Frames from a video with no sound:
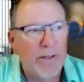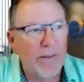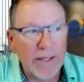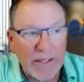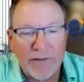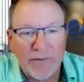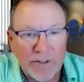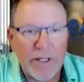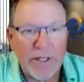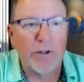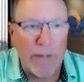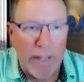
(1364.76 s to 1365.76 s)
They could even
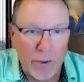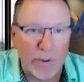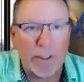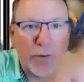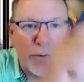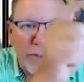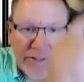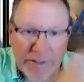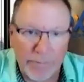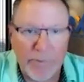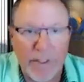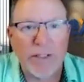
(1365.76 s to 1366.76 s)
tell you, hey, you can increase
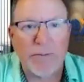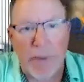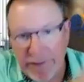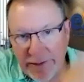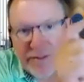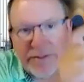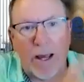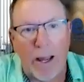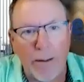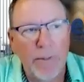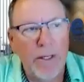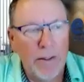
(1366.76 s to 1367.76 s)
some things by this
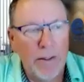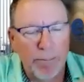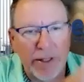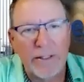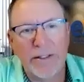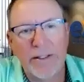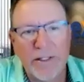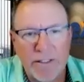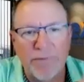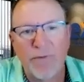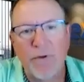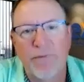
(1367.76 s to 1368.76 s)
time, but at
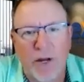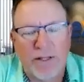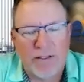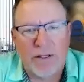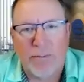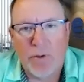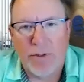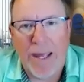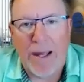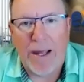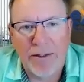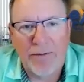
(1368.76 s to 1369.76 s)
least if you find something you
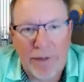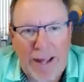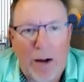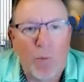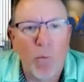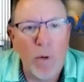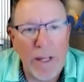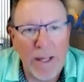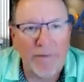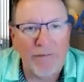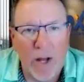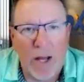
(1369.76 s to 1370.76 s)
can't live without, we
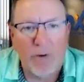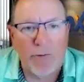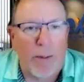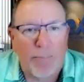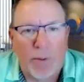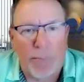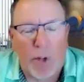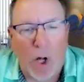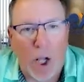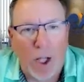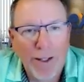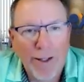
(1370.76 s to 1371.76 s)
have not dropped the
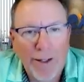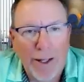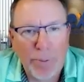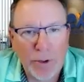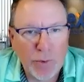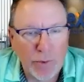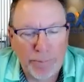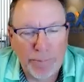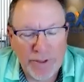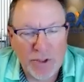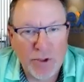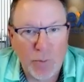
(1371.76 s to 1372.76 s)
ball and put you in a
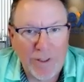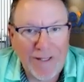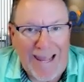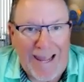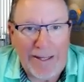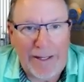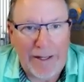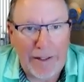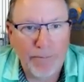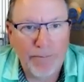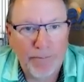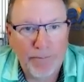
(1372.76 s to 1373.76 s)
position where you can't get it.